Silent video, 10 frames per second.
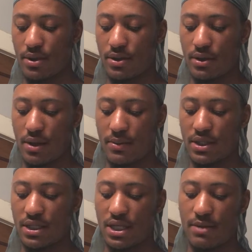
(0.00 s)
but I'm gonna
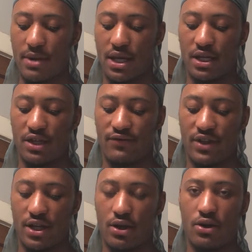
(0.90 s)
just keep making these
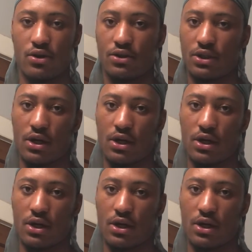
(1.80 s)
videos,